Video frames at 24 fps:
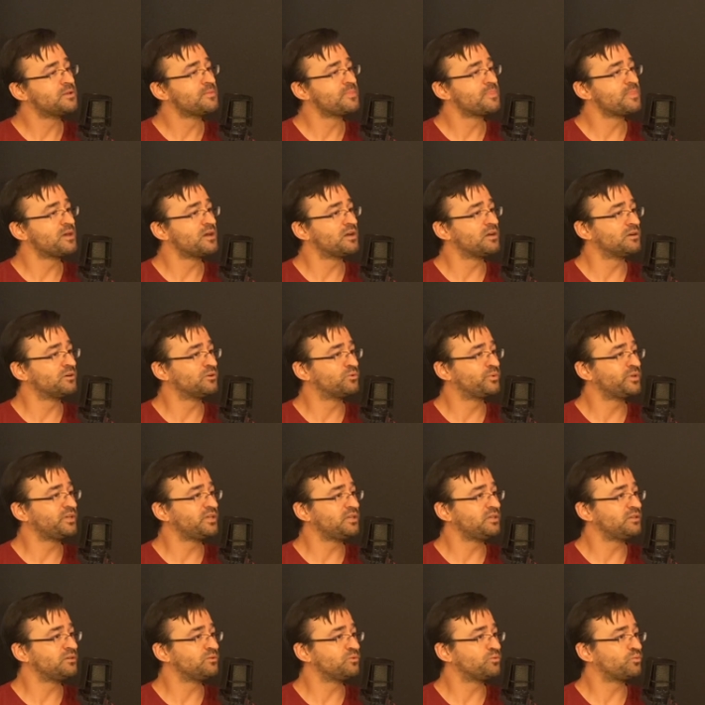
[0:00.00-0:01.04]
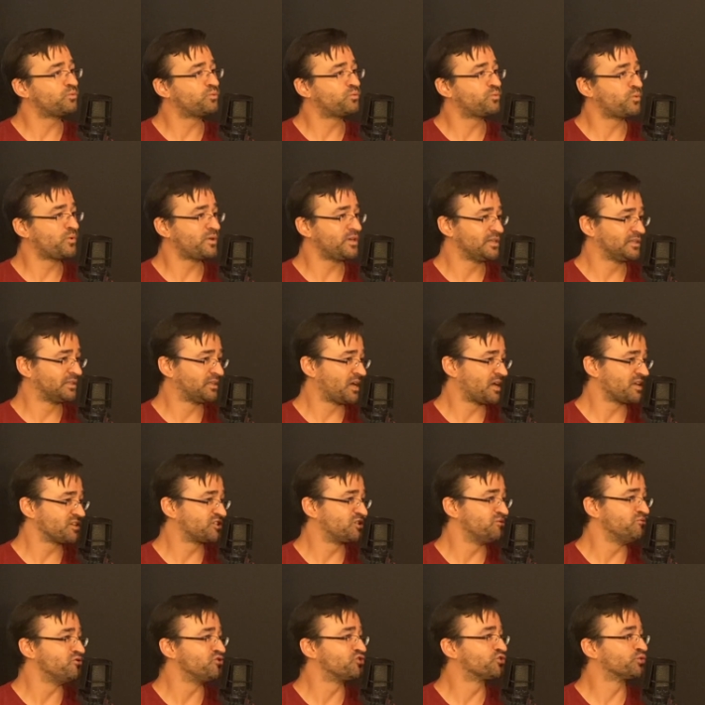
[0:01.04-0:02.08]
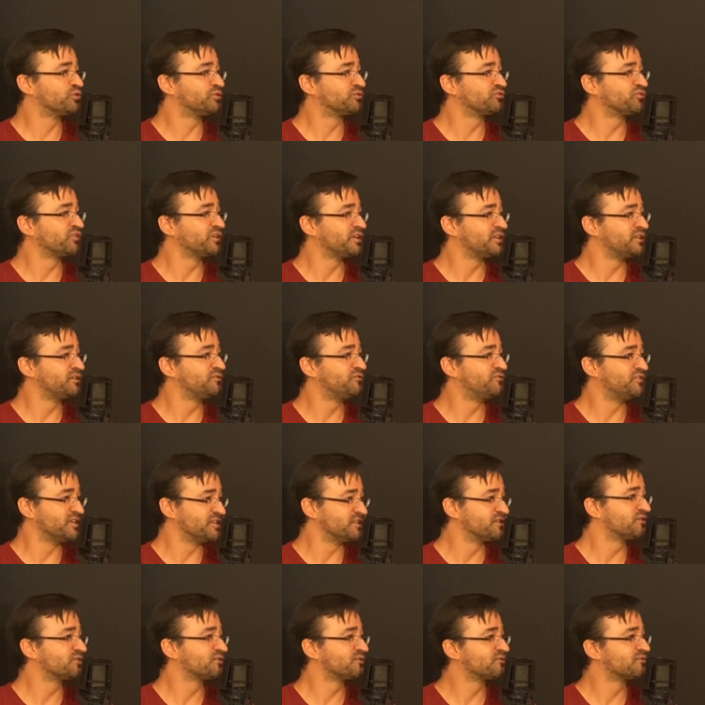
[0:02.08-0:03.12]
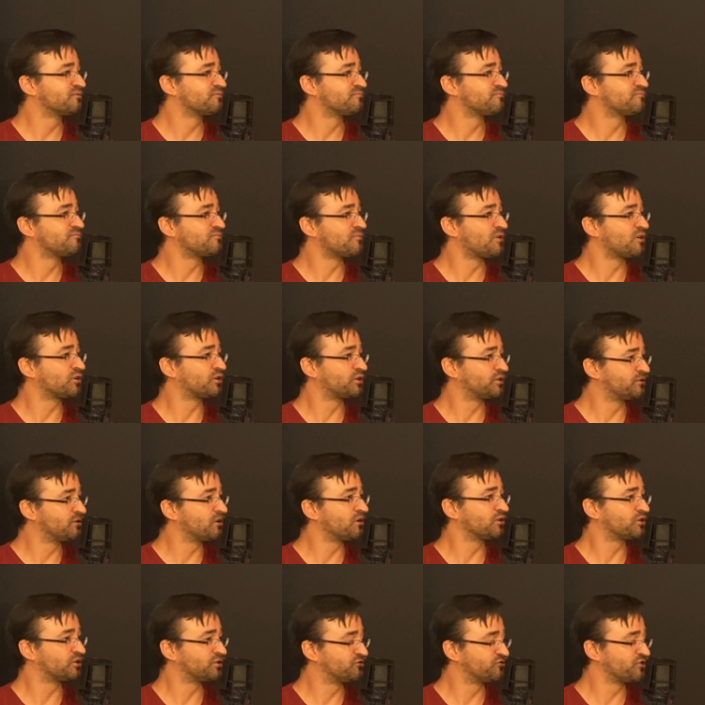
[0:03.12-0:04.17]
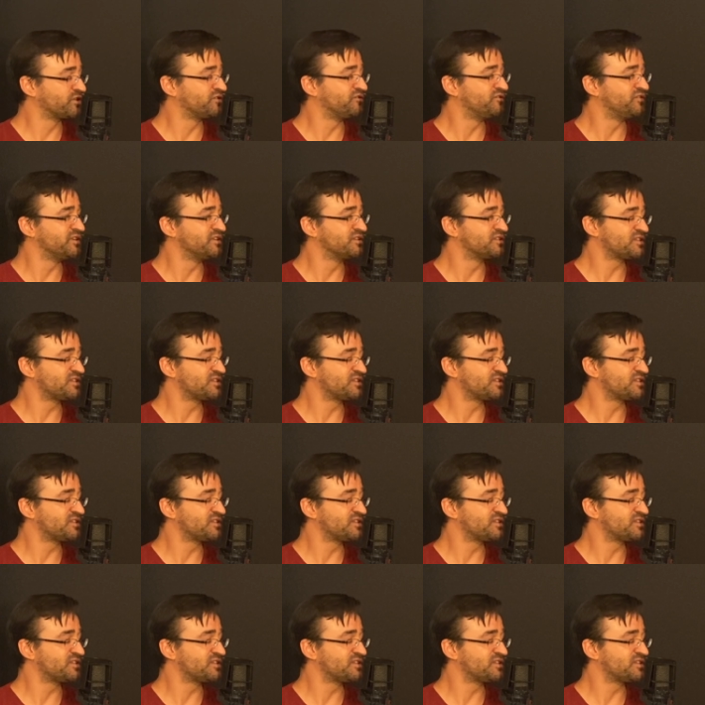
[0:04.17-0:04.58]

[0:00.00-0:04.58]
We lost a mutual friend, Vince, our good friend Vince.